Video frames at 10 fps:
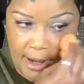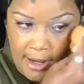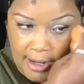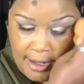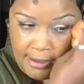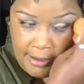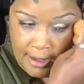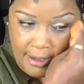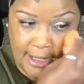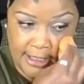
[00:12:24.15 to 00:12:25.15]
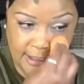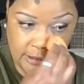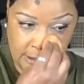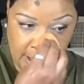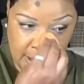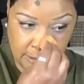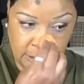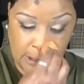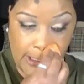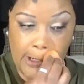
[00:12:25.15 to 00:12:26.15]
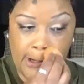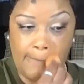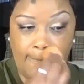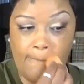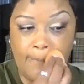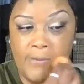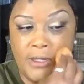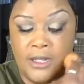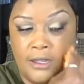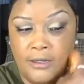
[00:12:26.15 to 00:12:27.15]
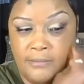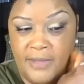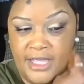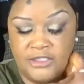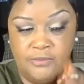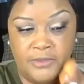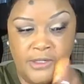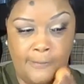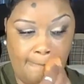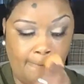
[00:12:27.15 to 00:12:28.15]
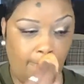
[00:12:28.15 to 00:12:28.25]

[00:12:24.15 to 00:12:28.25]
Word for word: And like I said, it's a good color match, but